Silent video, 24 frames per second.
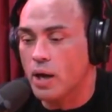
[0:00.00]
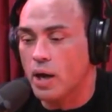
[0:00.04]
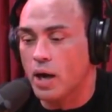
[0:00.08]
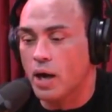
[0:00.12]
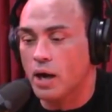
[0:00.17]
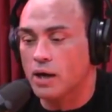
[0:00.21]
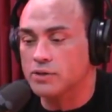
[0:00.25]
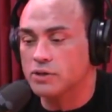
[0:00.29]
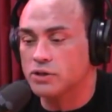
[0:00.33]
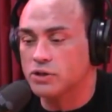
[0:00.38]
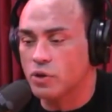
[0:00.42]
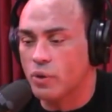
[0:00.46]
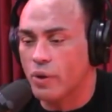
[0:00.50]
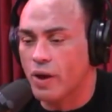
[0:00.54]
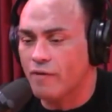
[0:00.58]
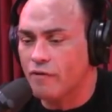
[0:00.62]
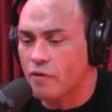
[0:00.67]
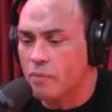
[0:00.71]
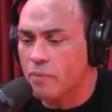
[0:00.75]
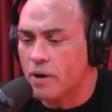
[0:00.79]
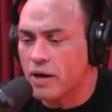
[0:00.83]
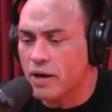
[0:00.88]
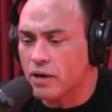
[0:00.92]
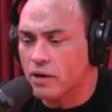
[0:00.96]
So
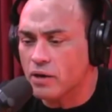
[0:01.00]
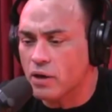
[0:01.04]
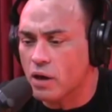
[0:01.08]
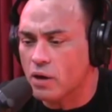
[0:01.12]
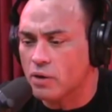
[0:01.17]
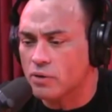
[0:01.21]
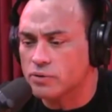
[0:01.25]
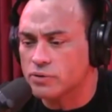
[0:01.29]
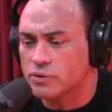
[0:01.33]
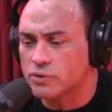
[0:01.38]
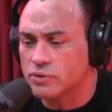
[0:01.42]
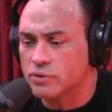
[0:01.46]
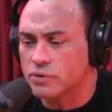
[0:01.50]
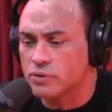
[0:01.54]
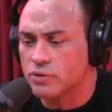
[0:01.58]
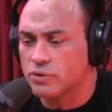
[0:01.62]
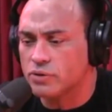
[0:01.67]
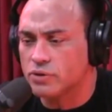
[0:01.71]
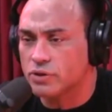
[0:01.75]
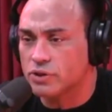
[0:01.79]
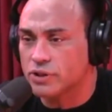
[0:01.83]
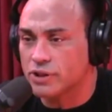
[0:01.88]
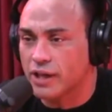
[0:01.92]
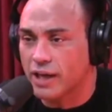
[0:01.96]
everybody knows you
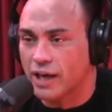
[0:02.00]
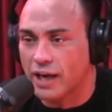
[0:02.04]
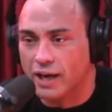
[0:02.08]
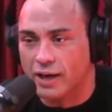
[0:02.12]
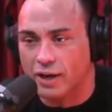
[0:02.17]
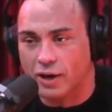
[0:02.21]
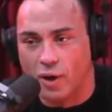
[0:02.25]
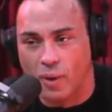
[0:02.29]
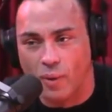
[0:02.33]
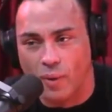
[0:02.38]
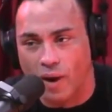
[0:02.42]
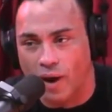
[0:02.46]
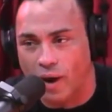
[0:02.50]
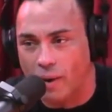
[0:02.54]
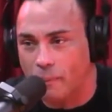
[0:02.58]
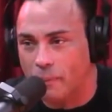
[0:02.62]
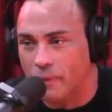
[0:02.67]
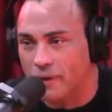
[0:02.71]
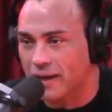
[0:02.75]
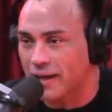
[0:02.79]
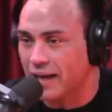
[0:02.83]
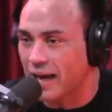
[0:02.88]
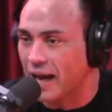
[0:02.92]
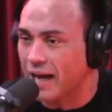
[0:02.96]
just can't go up
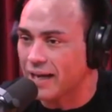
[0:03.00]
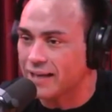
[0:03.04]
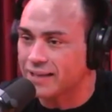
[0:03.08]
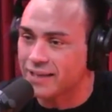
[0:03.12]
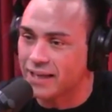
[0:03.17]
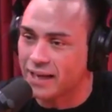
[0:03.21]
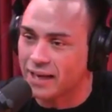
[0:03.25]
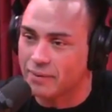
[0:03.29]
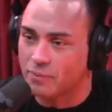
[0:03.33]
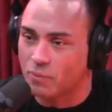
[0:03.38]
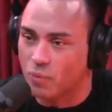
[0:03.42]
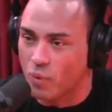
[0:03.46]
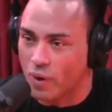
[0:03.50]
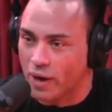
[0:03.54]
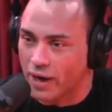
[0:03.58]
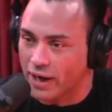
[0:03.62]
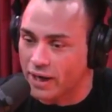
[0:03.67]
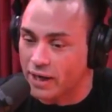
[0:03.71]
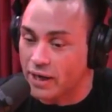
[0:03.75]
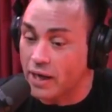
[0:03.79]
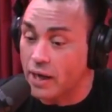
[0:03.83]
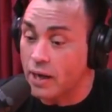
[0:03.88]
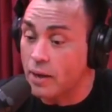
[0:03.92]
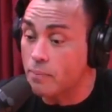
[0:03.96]
in goddamn
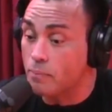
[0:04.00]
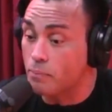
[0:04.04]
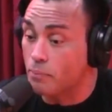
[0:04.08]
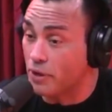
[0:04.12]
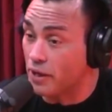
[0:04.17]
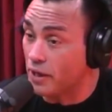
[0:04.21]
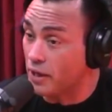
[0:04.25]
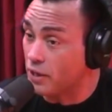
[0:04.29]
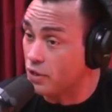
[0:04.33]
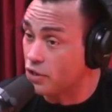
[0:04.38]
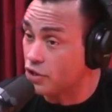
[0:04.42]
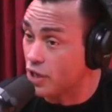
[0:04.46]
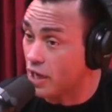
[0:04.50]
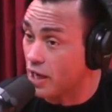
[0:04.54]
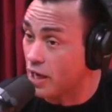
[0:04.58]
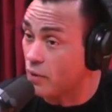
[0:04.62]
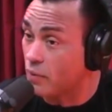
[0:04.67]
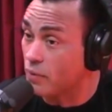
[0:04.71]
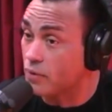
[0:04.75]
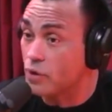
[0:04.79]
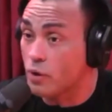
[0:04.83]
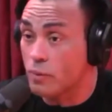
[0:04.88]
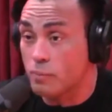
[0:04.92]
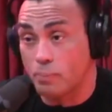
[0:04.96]
weight. Well,
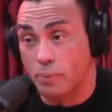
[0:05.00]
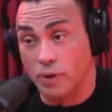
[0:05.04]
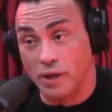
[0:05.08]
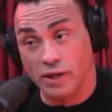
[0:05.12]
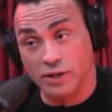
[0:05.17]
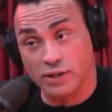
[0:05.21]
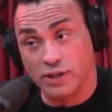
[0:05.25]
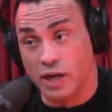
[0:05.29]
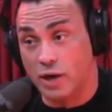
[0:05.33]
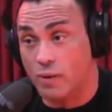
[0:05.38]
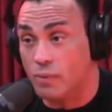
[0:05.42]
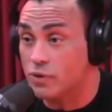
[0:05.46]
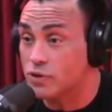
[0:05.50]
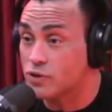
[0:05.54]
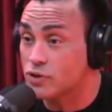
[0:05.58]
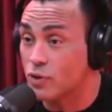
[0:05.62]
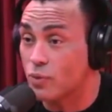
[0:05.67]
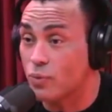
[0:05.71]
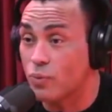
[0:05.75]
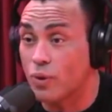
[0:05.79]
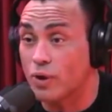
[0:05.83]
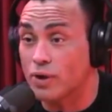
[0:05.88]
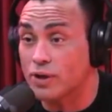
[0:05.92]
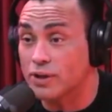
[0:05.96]
BJ was the
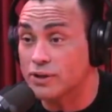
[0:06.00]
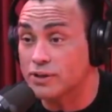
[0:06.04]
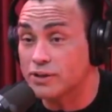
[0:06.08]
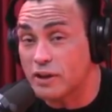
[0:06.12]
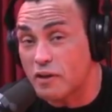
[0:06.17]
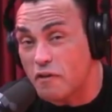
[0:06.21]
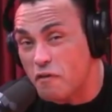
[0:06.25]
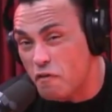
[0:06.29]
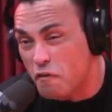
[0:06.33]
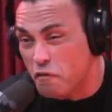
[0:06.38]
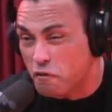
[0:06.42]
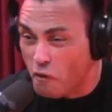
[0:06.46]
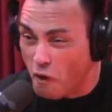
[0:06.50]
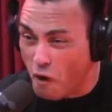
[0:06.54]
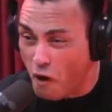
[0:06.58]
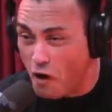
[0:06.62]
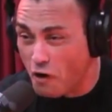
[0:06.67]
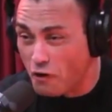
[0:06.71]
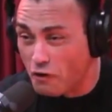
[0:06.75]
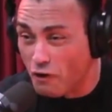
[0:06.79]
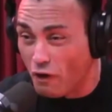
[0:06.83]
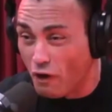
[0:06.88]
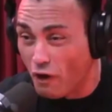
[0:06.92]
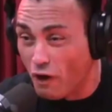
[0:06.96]
one that said,
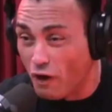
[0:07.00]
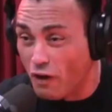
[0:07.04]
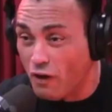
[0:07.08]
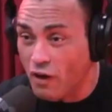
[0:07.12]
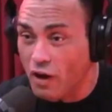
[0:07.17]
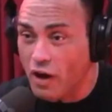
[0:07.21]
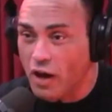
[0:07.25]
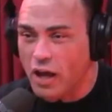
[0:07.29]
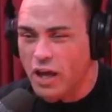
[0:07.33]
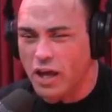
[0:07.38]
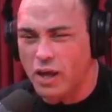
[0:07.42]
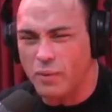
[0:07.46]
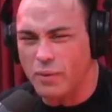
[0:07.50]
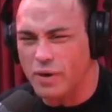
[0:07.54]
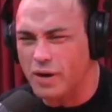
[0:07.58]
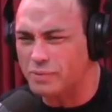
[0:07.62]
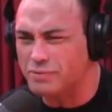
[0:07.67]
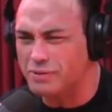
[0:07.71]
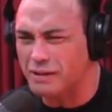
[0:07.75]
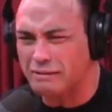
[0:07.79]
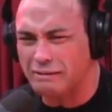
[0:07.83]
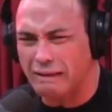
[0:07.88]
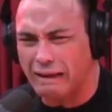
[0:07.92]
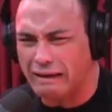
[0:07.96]
fuck it. He went up
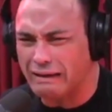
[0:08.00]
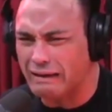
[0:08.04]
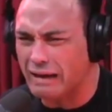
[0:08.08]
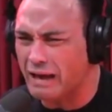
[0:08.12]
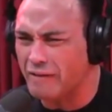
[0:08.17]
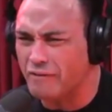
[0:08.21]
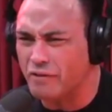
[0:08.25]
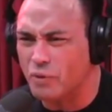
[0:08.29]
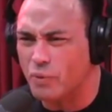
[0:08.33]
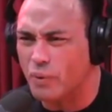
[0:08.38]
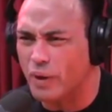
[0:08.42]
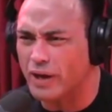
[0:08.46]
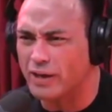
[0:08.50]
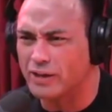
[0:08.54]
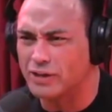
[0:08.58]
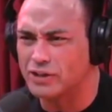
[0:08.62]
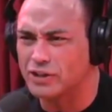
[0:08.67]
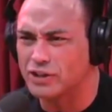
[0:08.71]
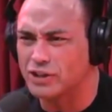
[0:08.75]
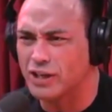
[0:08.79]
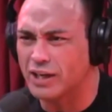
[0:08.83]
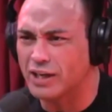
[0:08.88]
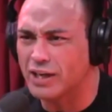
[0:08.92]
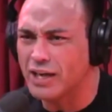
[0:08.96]
to light heavyweight and shit.